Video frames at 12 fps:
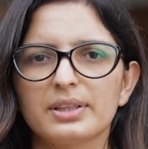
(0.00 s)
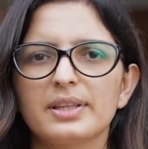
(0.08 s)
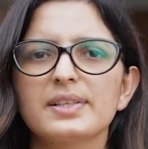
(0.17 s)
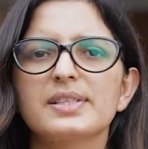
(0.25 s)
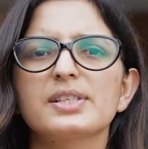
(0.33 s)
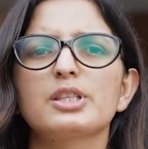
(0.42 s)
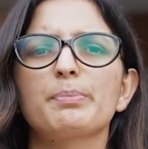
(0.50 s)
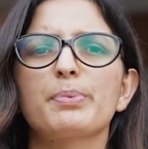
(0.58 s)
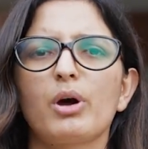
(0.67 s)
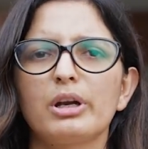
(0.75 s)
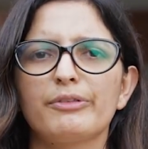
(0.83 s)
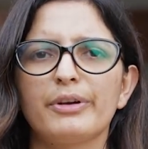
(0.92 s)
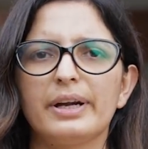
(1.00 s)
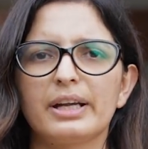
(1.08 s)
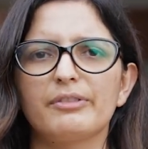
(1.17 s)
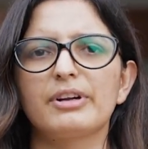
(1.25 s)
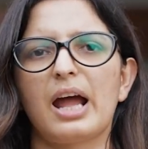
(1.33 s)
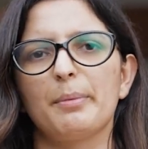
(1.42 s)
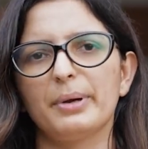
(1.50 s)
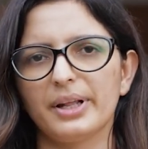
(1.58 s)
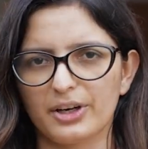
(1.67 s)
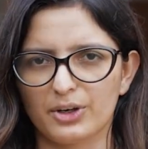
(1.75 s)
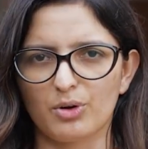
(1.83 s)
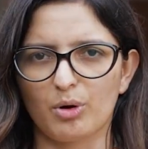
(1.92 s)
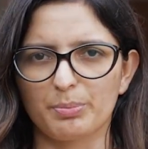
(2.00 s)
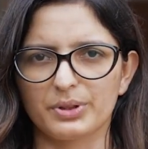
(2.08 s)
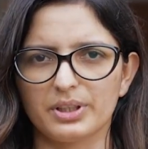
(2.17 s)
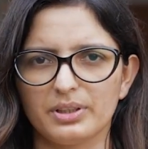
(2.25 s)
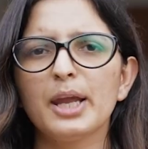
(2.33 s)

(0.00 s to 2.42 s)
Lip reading: this is the proliferative diabetic retinopathy.